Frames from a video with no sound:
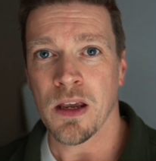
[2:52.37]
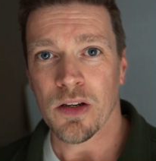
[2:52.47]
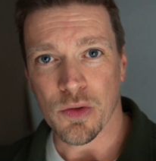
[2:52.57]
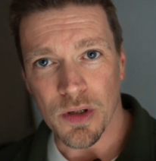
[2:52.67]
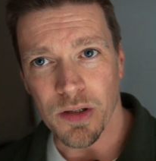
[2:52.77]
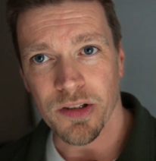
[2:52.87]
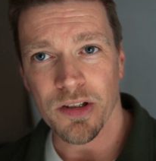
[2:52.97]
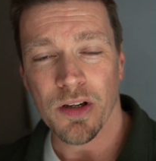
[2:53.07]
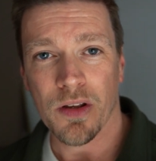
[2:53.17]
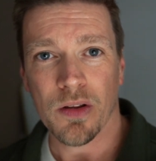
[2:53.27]
To us,
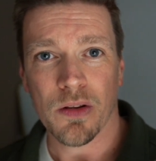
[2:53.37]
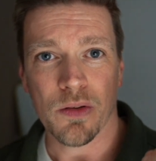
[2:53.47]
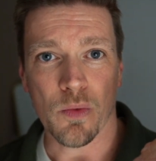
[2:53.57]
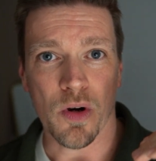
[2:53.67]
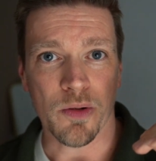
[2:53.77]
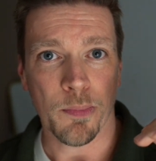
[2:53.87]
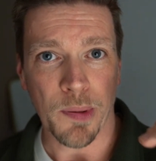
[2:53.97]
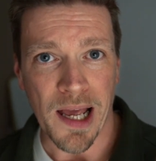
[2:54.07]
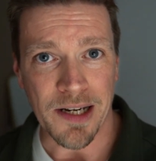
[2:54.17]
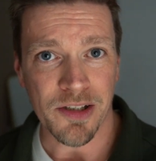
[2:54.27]
the word
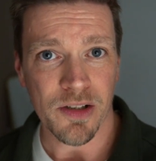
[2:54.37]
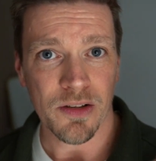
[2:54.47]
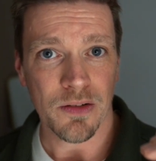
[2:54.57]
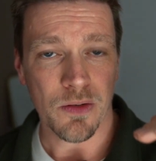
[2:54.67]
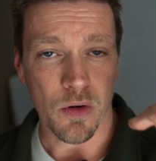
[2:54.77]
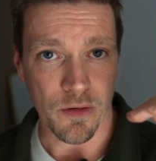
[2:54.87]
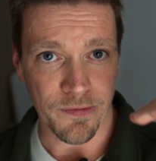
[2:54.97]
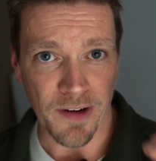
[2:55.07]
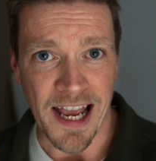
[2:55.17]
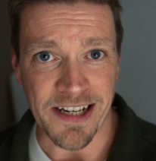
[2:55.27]
plat or
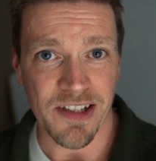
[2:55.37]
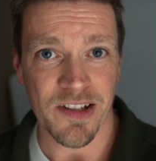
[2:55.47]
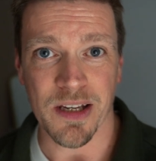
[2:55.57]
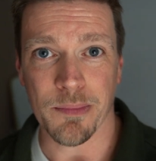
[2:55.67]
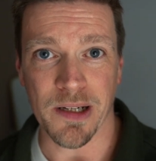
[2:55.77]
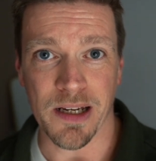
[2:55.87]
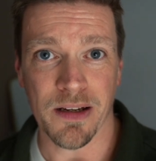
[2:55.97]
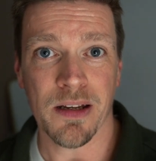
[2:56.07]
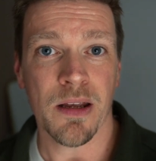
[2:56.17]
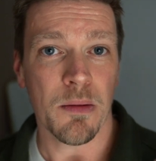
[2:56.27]
flat simply
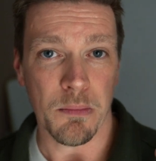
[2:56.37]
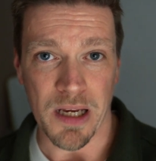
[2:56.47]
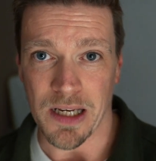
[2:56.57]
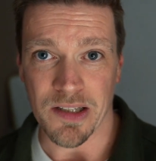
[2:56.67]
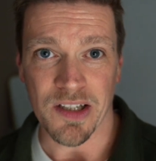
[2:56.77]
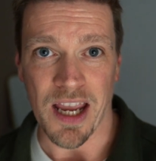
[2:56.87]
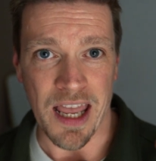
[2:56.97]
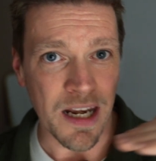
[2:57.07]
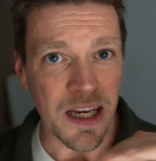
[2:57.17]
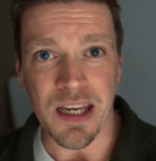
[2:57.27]
means
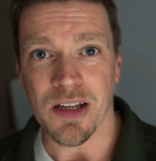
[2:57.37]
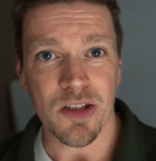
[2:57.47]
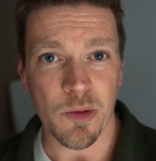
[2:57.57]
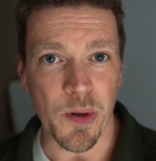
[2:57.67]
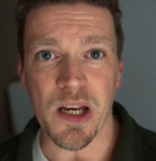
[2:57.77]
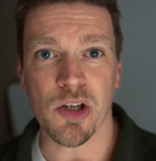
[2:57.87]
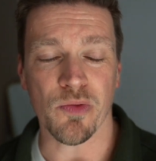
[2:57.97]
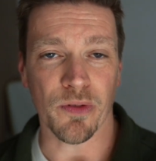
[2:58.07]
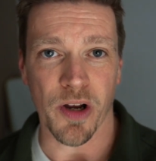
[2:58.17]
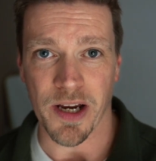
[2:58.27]
any speech
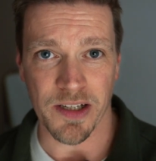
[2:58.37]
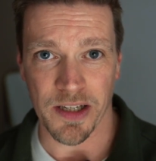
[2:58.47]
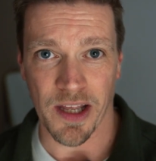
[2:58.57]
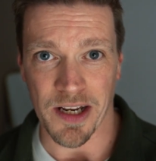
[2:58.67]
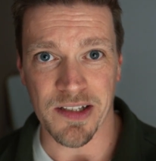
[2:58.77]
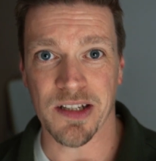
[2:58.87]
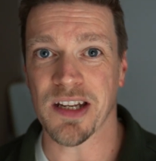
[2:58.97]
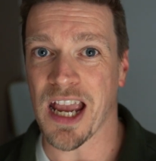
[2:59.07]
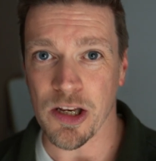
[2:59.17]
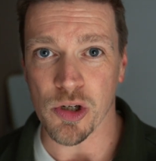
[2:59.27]
variety that isn't
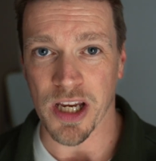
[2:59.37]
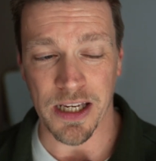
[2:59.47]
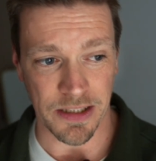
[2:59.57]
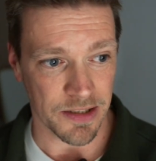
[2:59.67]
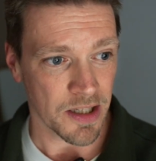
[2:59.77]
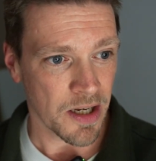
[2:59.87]
educated,